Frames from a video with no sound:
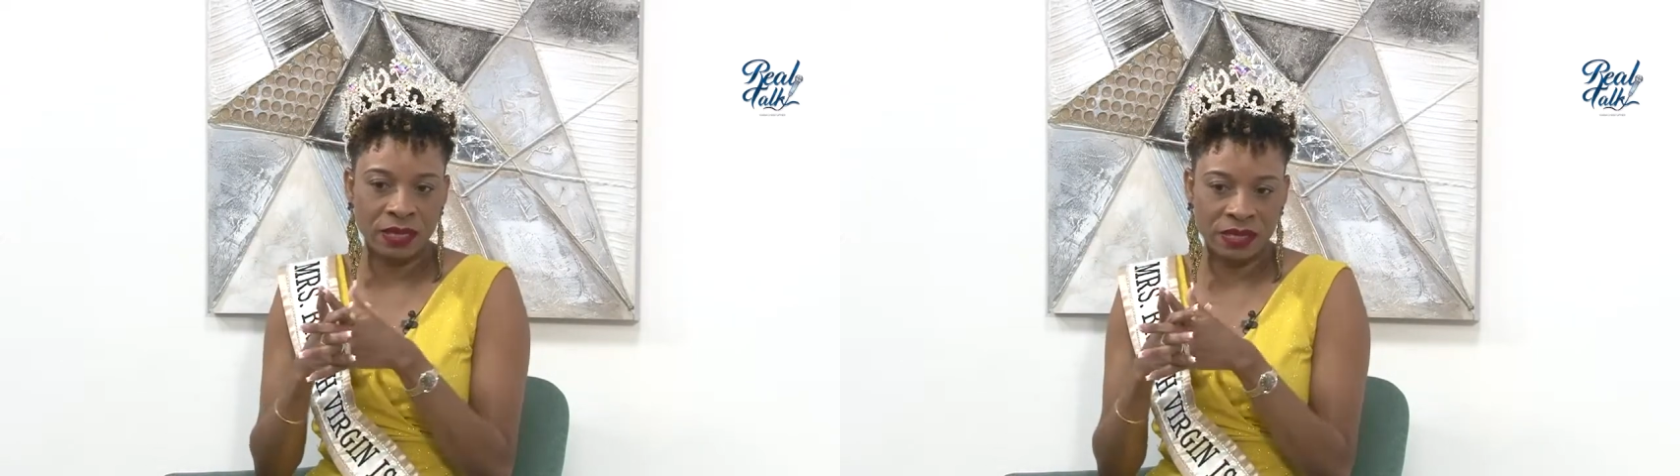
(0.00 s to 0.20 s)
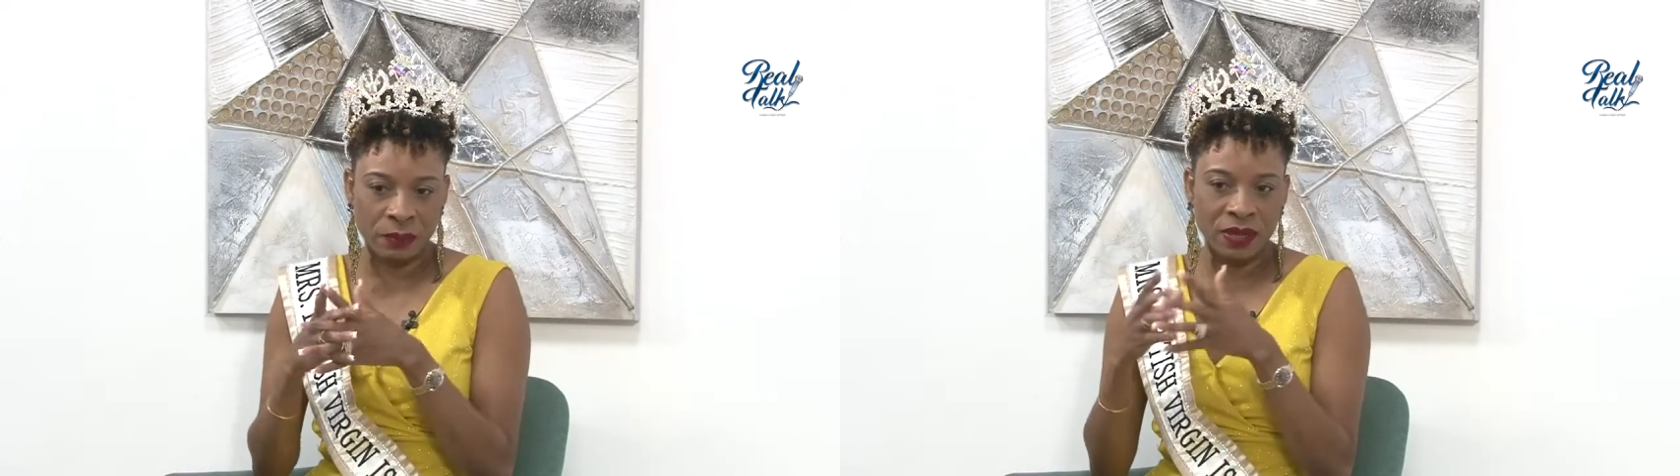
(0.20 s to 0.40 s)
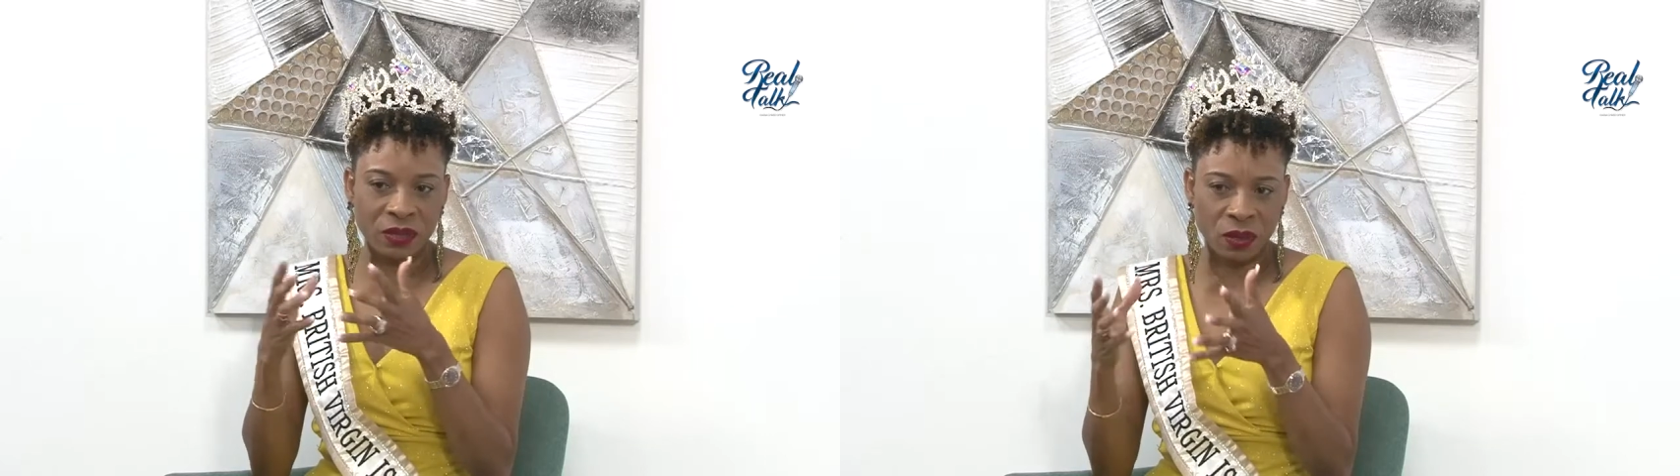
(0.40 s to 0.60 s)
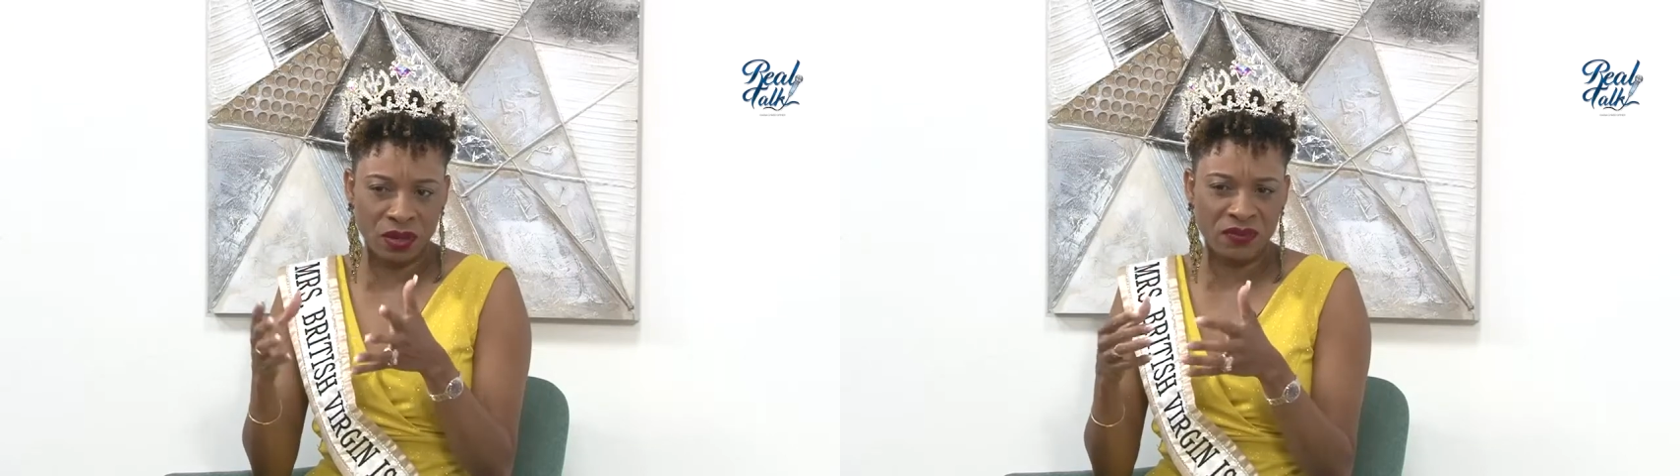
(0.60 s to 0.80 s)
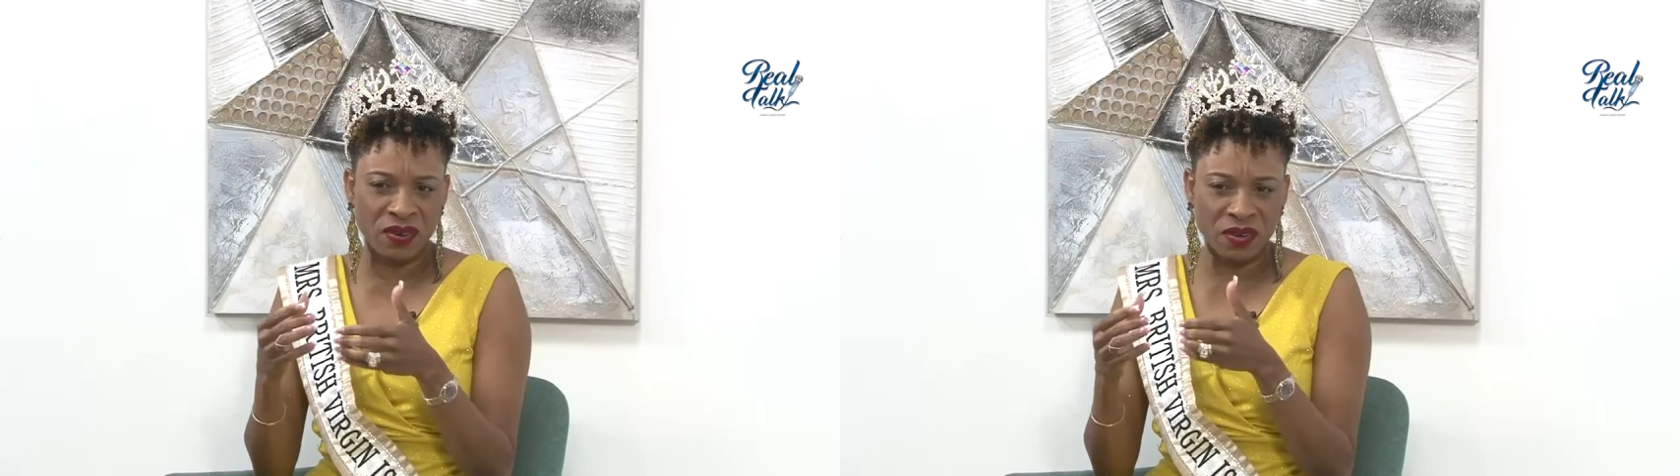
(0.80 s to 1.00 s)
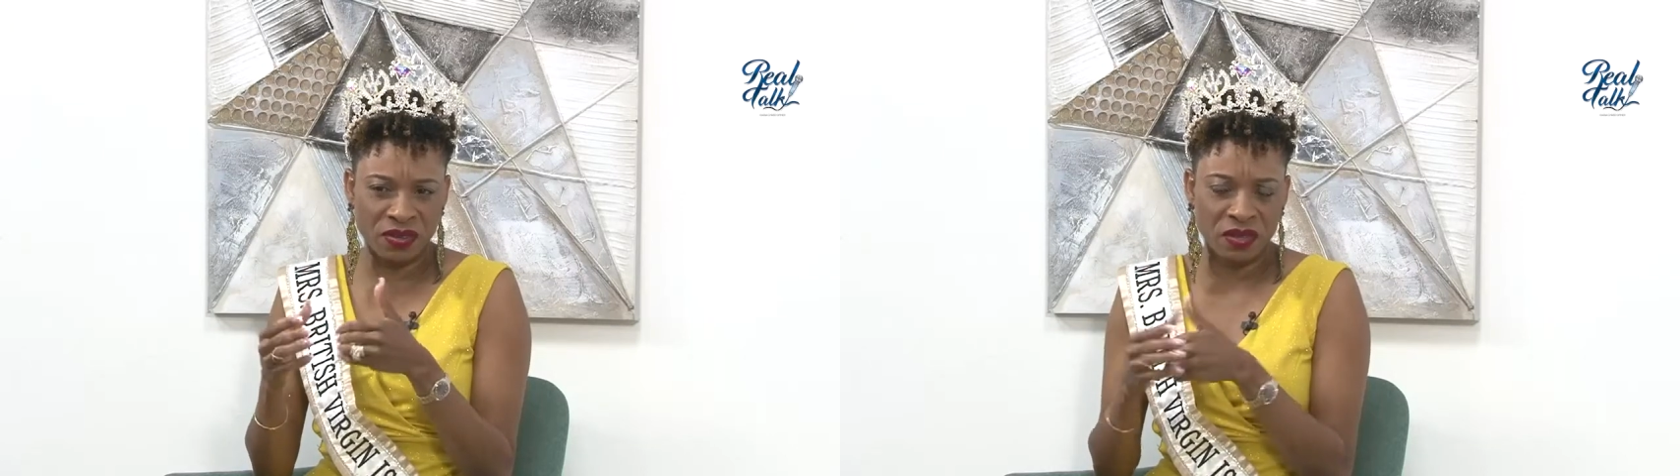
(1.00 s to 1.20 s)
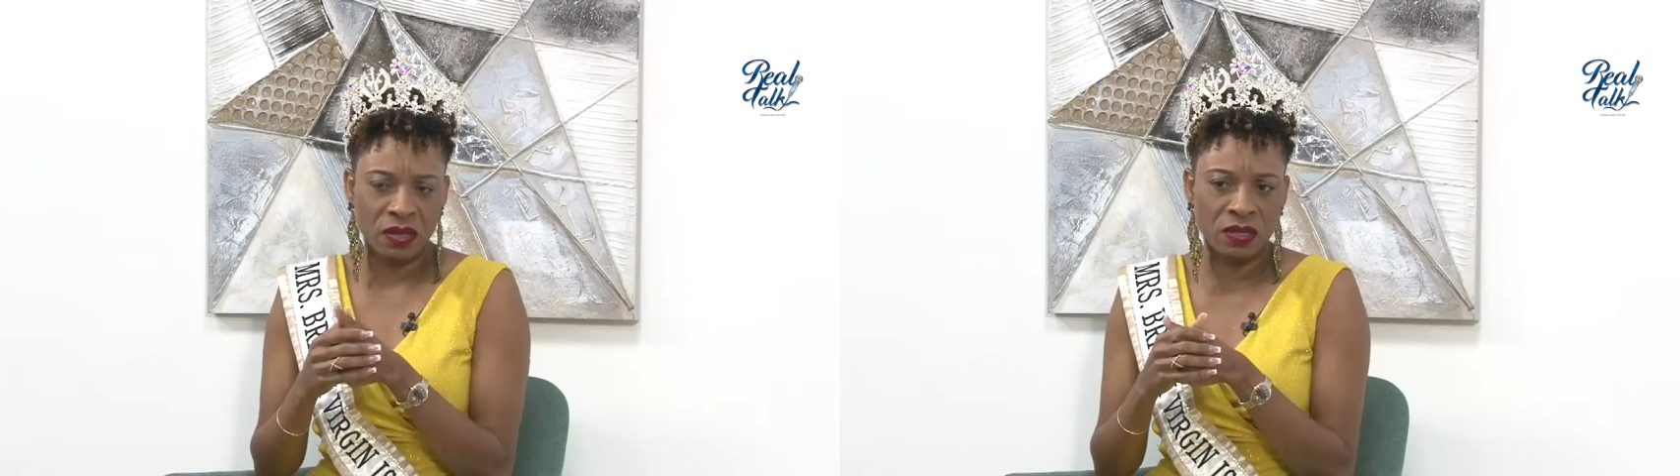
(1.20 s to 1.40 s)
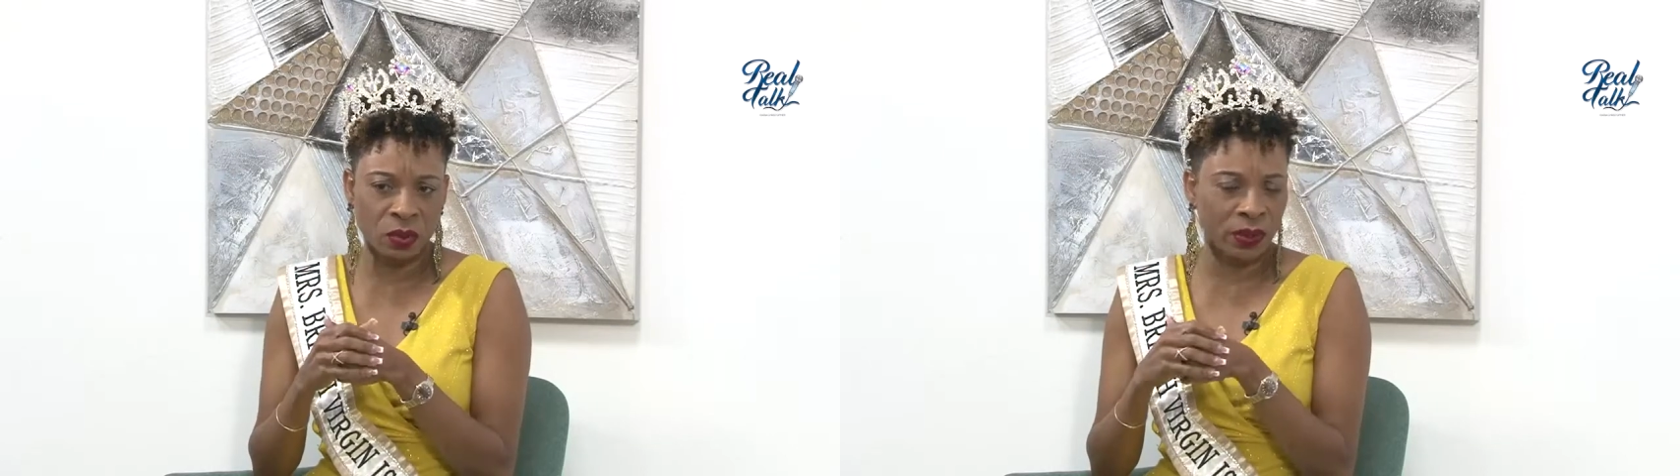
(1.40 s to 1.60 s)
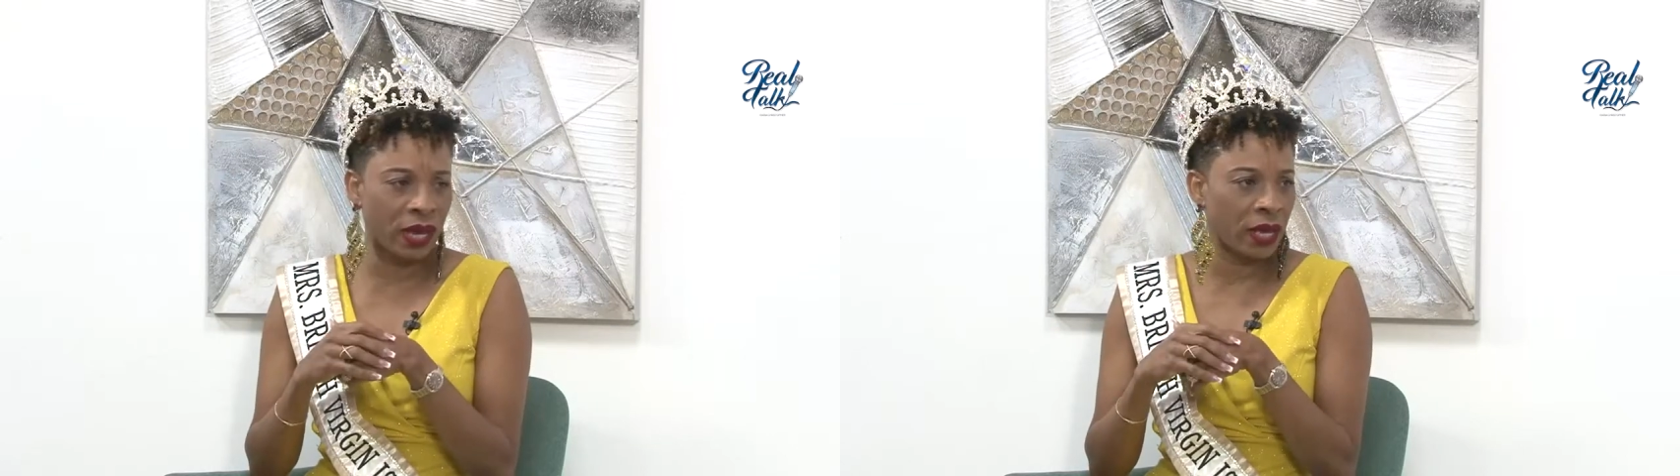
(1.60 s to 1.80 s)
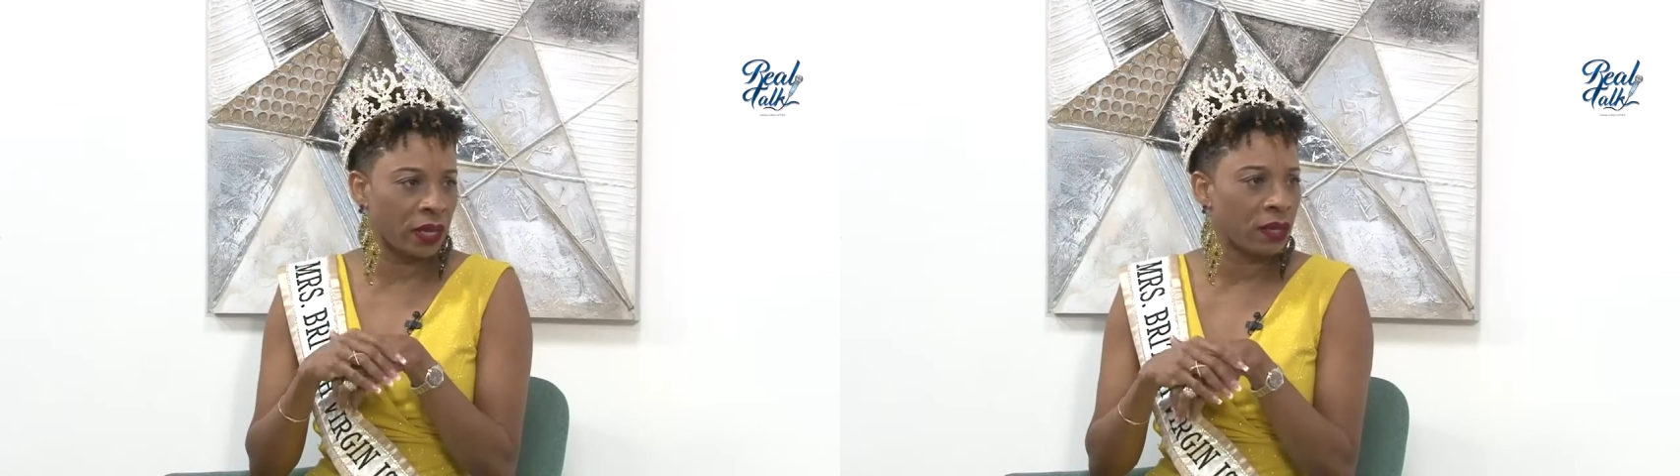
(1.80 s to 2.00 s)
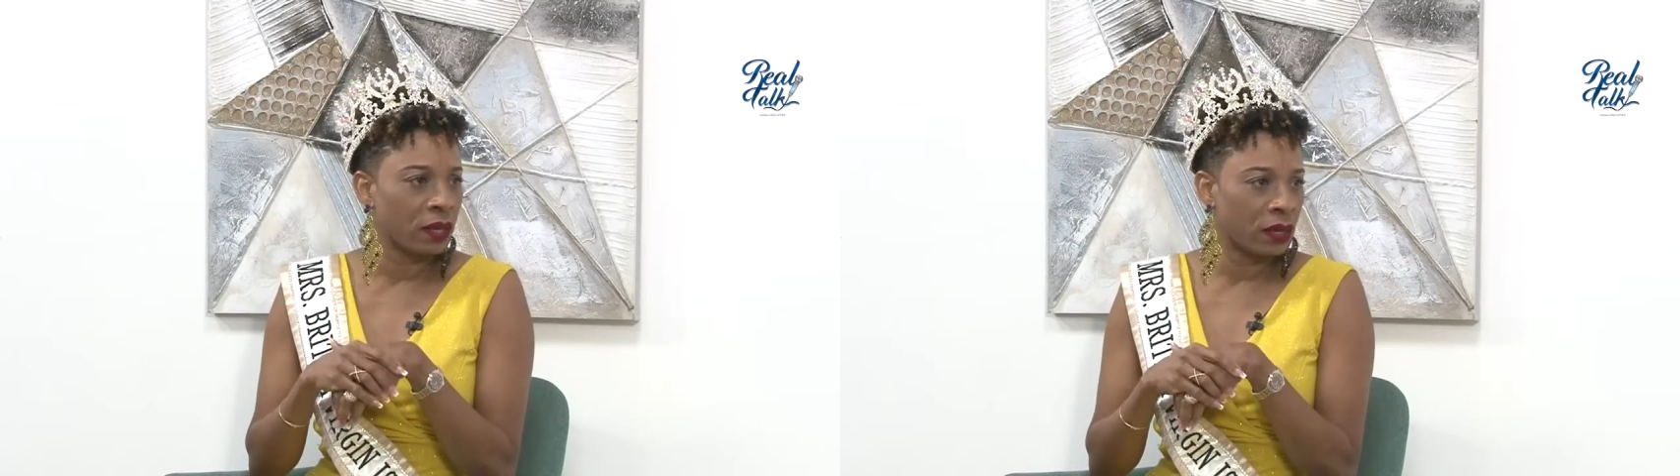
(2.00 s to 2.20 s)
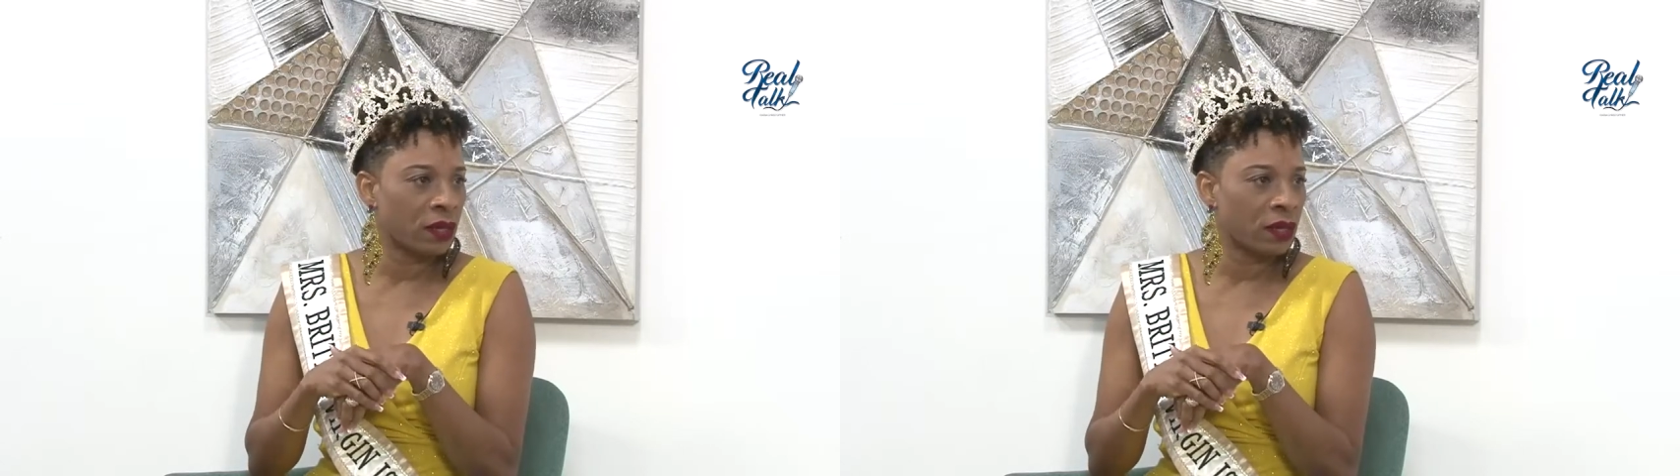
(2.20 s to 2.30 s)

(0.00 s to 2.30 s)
31st is when I